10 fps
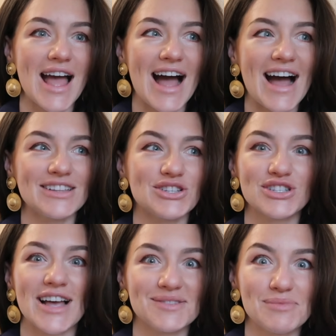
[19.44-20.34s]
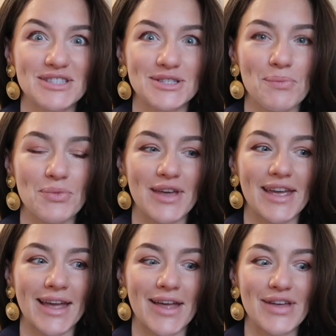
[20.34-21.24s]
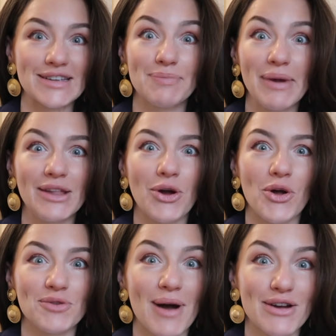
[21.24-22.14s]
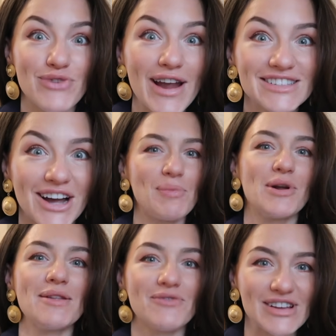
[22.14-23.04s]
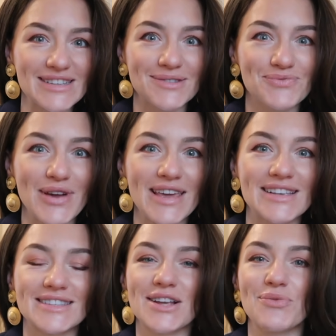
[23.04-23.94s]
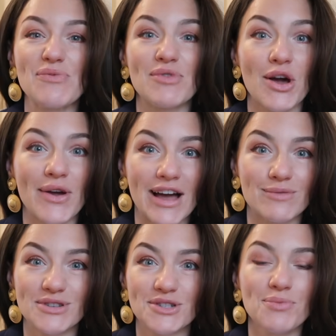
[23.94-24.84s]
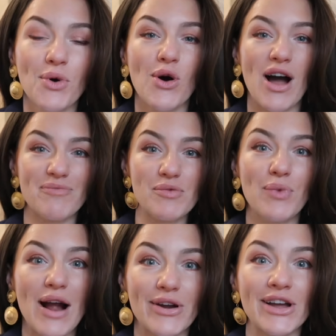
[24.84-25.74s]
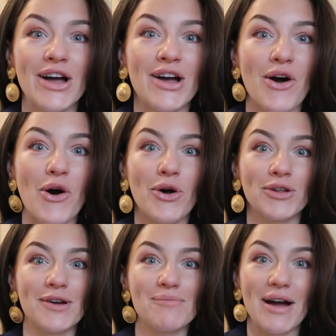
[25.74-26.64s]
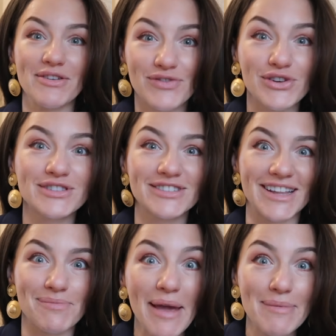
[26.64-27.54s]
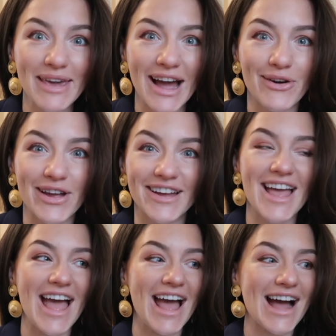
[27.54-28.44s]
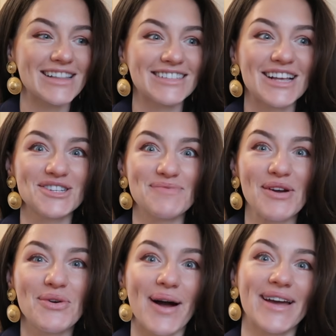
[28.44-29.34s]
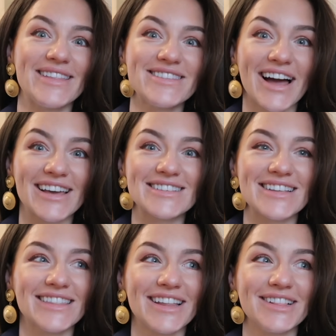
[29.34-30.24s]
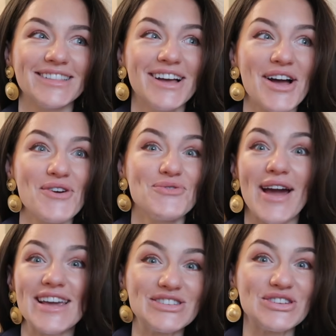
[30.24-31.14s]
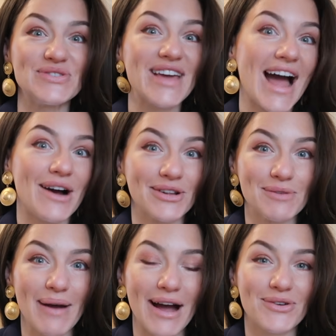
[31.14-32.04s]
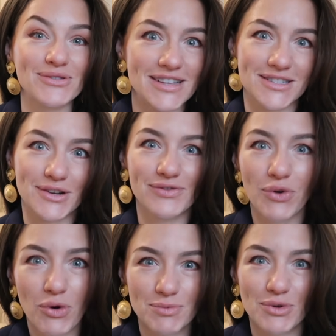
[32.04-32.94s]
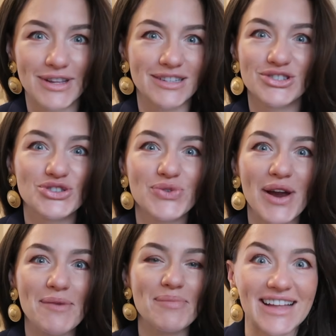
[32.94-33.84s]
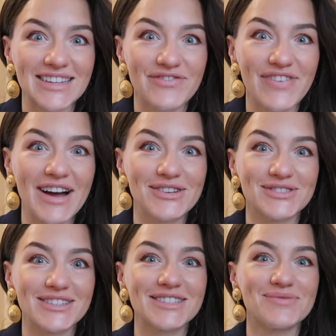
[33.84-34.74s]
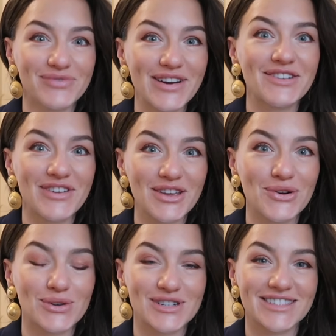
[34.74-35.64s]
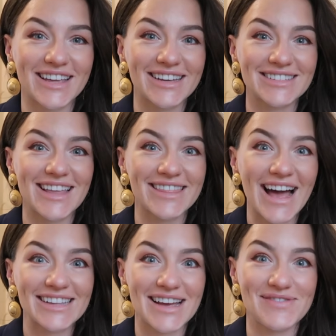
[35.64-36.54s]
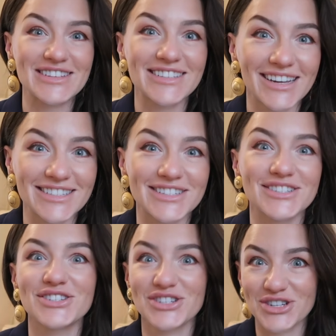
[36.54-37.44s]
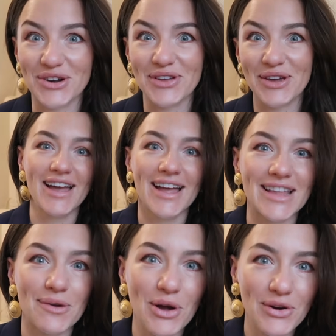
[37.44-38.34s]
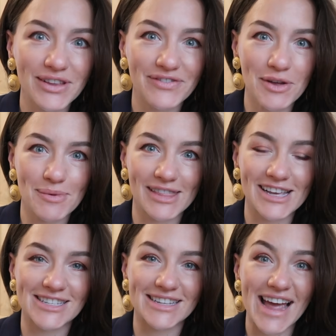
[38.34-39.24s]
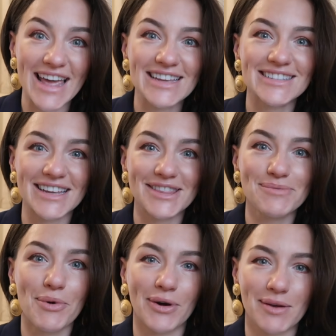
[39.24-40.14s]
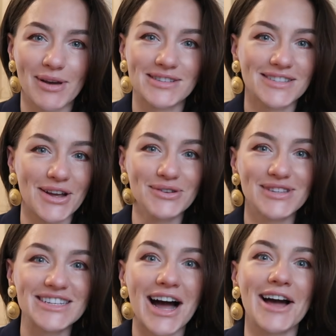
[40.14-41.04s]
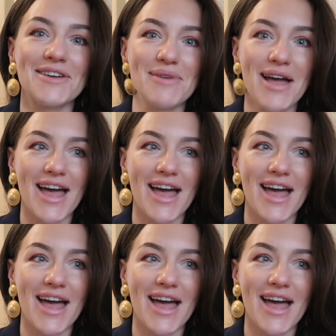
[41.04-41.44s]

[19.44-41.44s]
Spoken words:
and it just hasn't been something that's been on my radar. But in recent weeks we've been going out much more. I've been wearing her on my front in a baby carrier, and it's actually been quite a nice little way to get out and about. It's an affordable little trip, and I found some really gorgeous things that I'm excited to show you. Now I'm currently filming this at 8 in the morning because it's the only time